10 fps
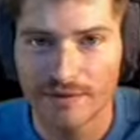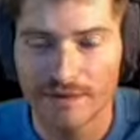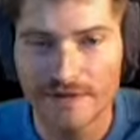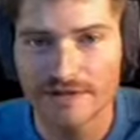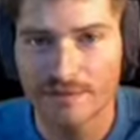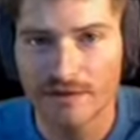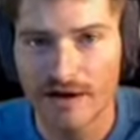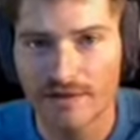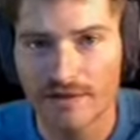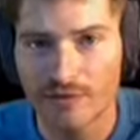this is something
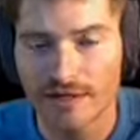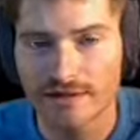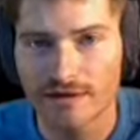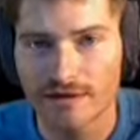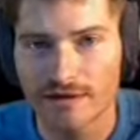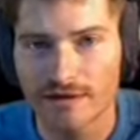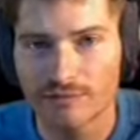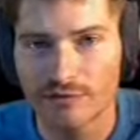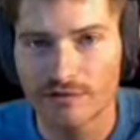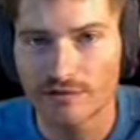that I think we can start
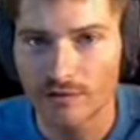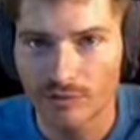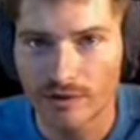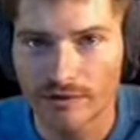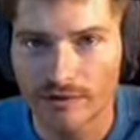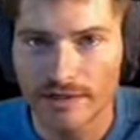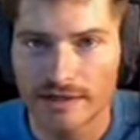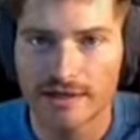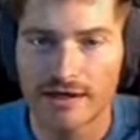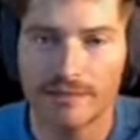moving forward with.
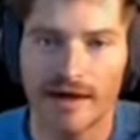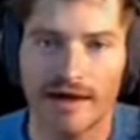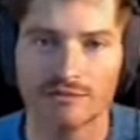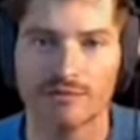As we